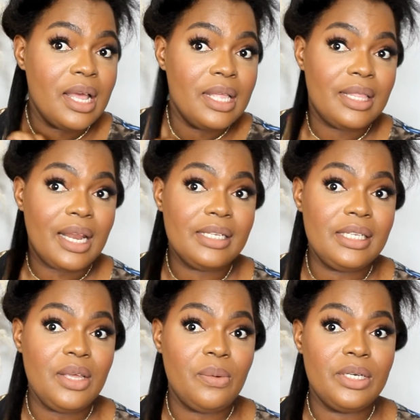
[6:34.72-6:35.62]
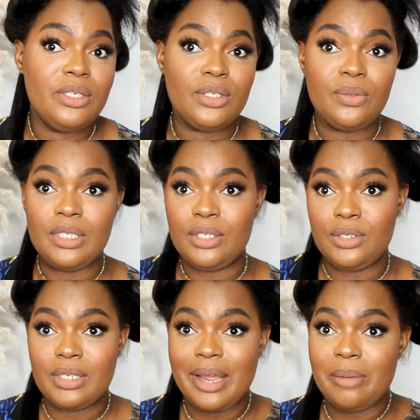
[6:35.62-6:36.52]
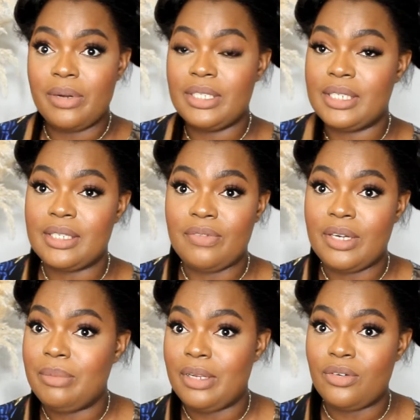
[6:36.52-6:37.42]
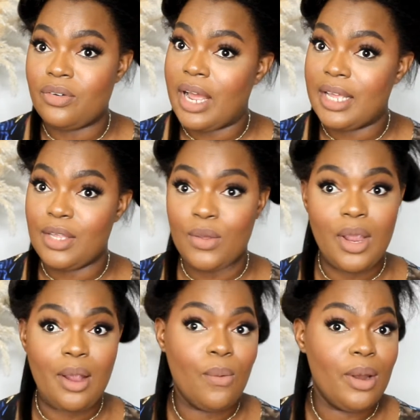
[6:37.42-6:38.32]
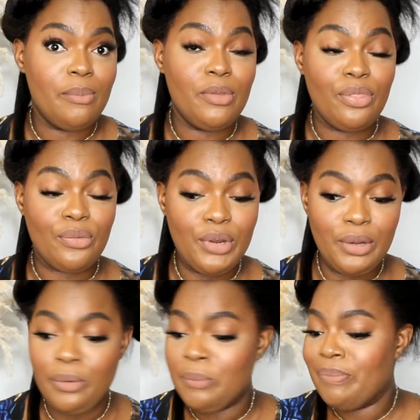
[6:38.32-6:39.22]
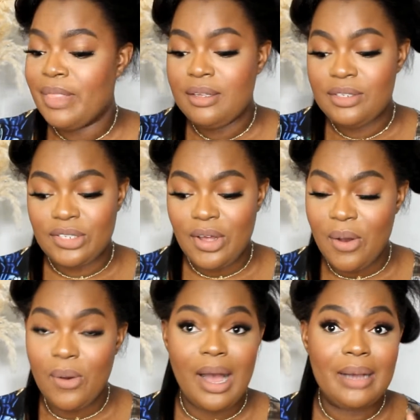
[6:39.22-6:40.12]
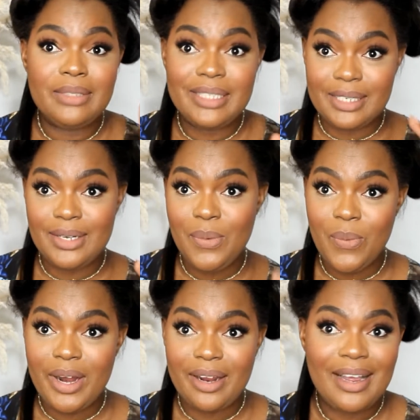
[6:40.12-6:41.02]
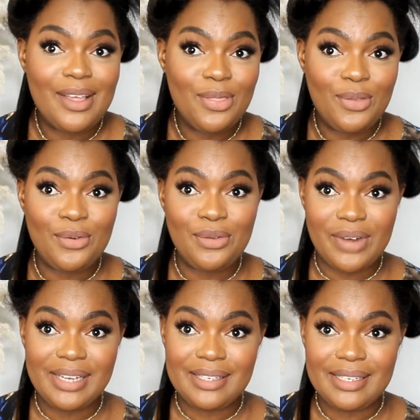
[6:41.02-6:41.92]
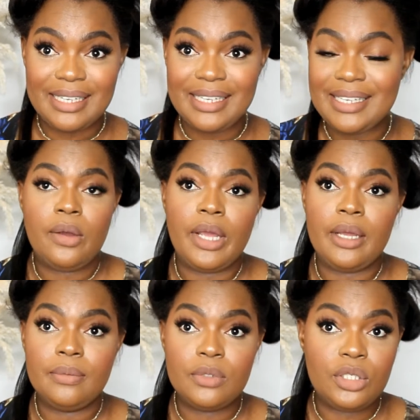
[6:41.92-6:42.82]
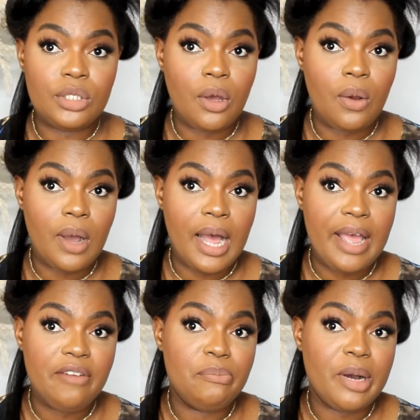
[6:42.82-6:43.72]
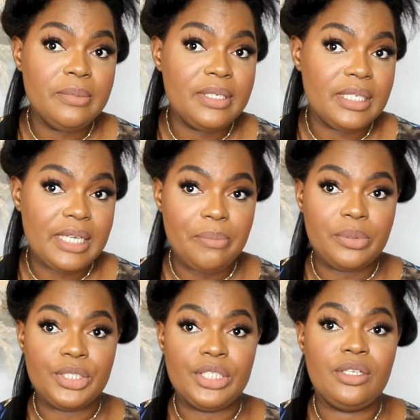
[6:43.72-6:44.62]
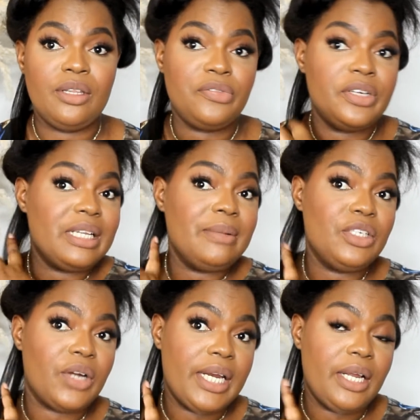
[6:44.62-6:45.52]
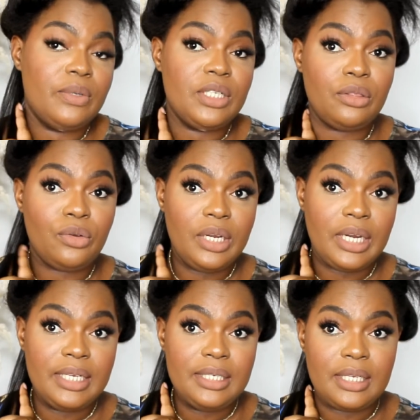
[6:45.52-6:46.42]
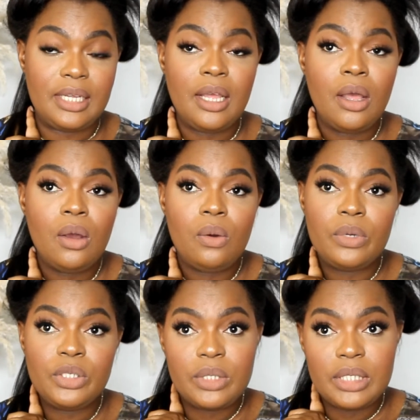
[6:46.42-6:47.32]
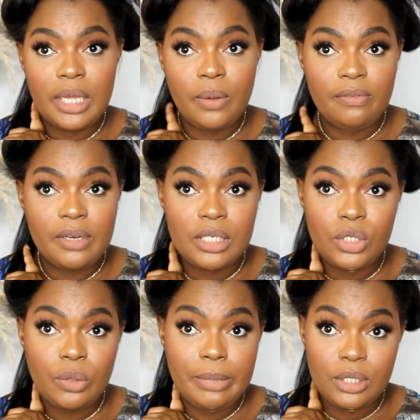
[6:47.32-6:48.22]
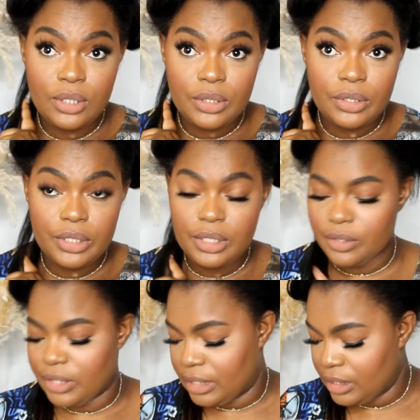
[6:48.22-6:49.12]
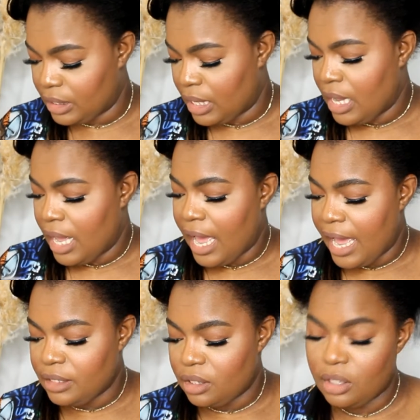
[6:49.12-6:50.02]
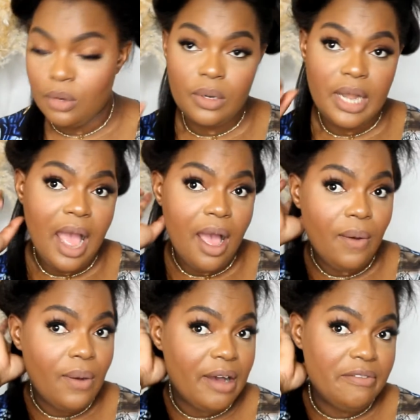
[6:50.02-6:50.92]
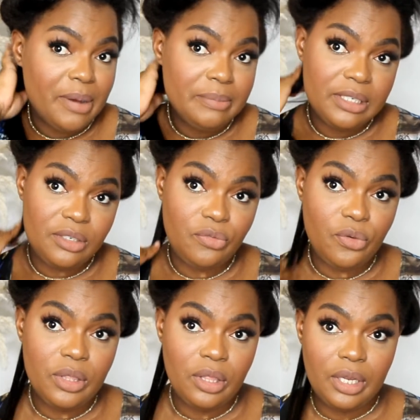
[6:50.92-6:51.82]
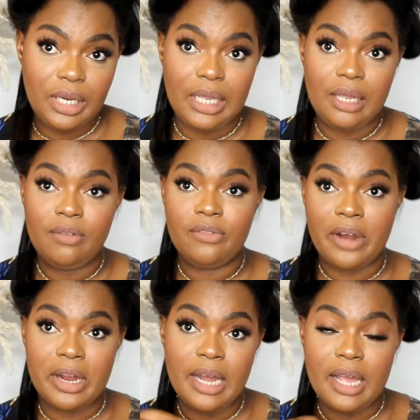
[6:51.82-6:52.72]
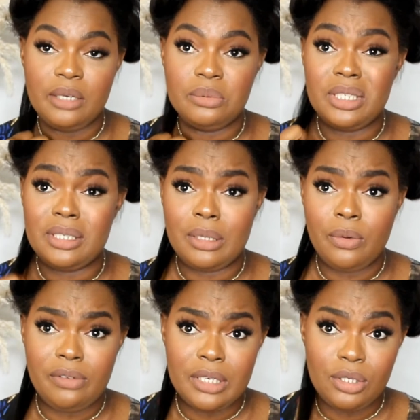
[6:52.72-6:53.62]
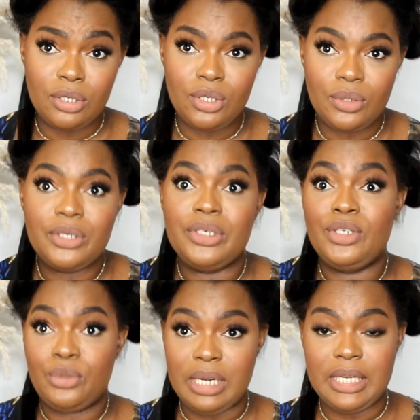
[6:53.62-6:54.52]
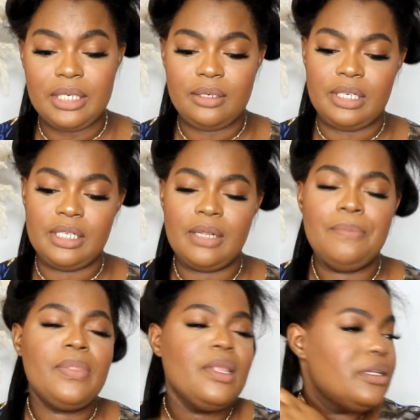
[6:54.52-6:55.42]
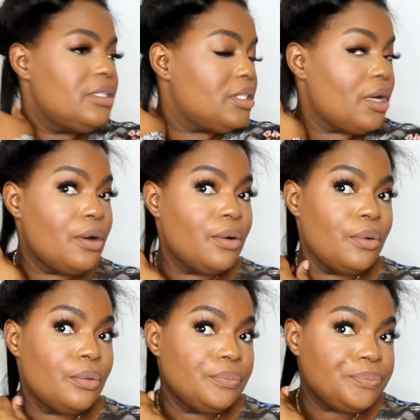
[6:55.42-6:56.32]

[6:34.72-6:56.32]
the last thing you want to do is use a hairbrush that's going to be dragging your hair all up and through. So I'm just gonna work through the rest of this. Okay, so I have bumped the temperature. So the first time I tried it, it was at 390, which was equivalent to about 200 degrees, and so now I've bumped it to 430 Fahrenheit, which is equivalent to 220 degrees. So